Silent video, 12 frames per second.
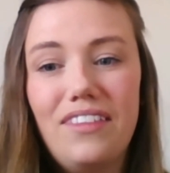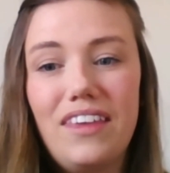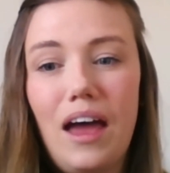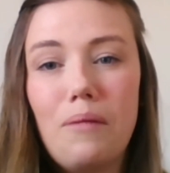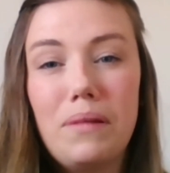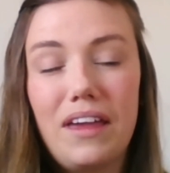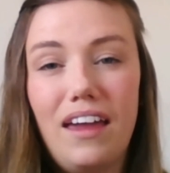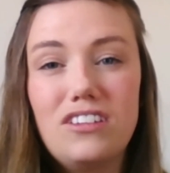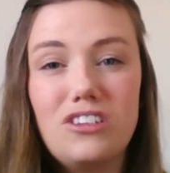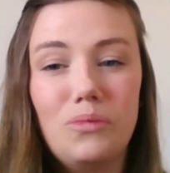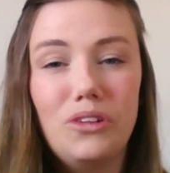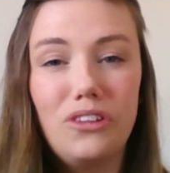and the
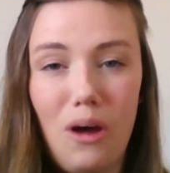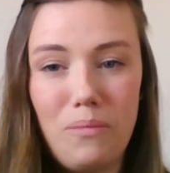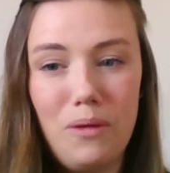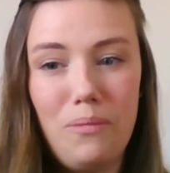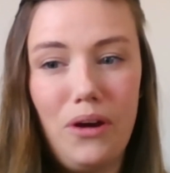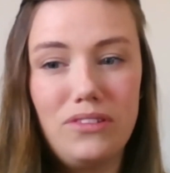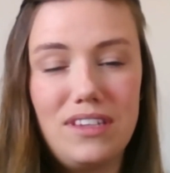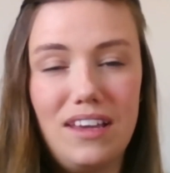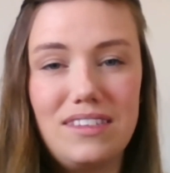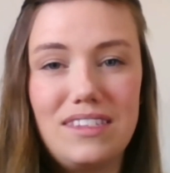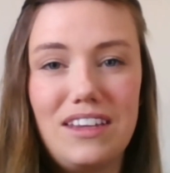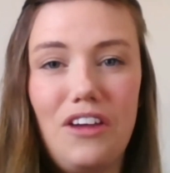application will not be
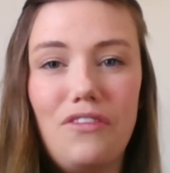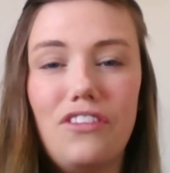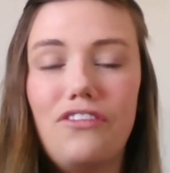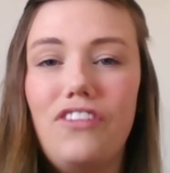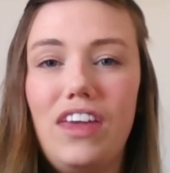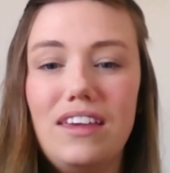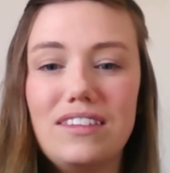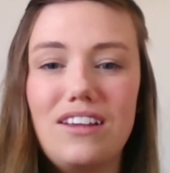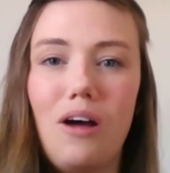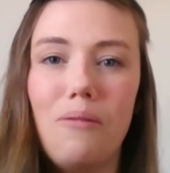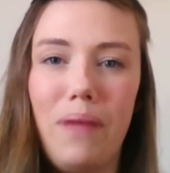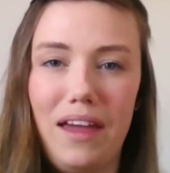processed if the fee is
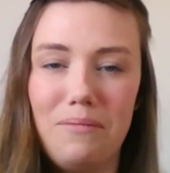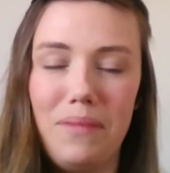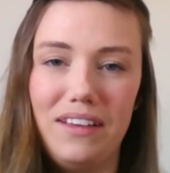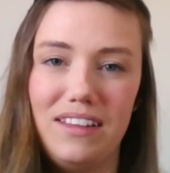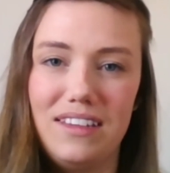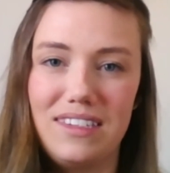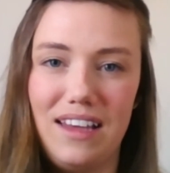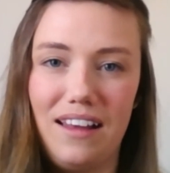not paid by this